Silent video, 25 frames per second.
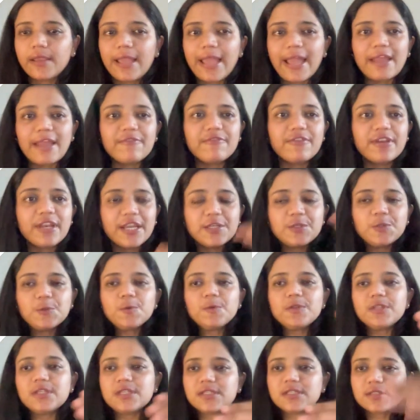And when I
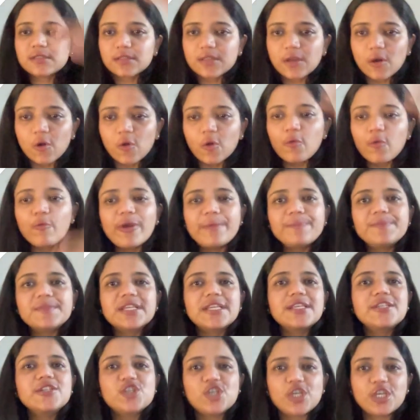do this, the whole
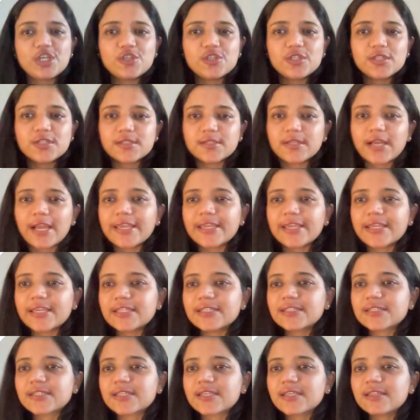website changes. I
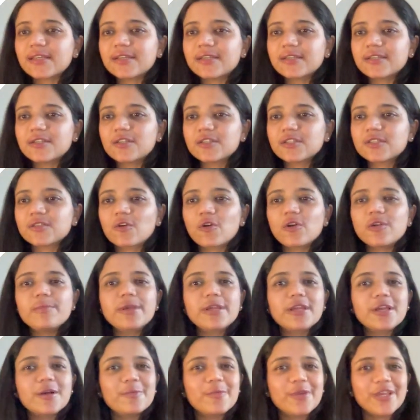can see that it has all
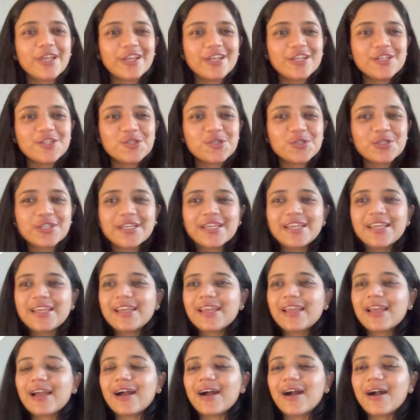become English,
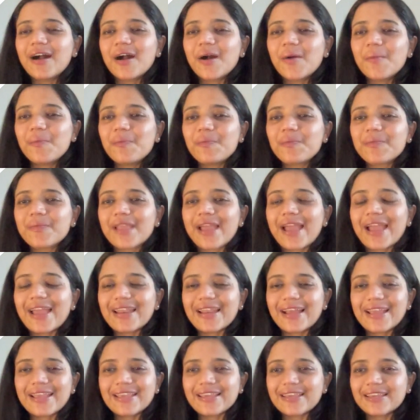and
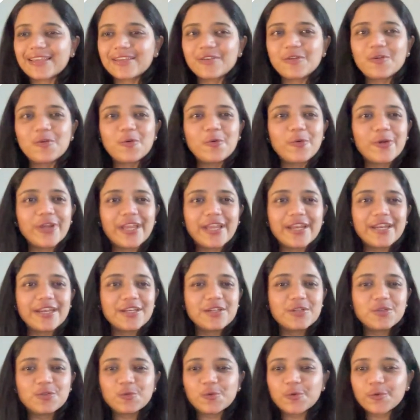I can go ahead
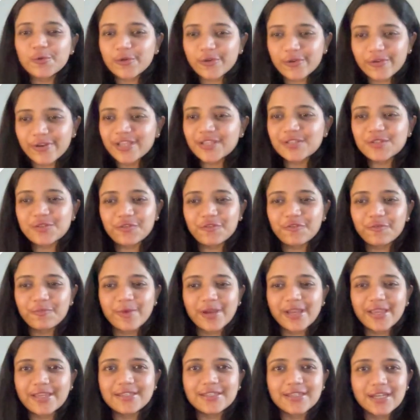and do rest of
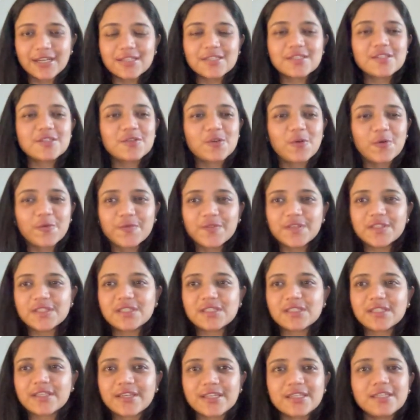my tasks on the
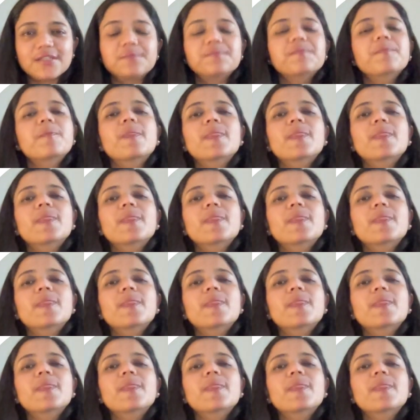screen.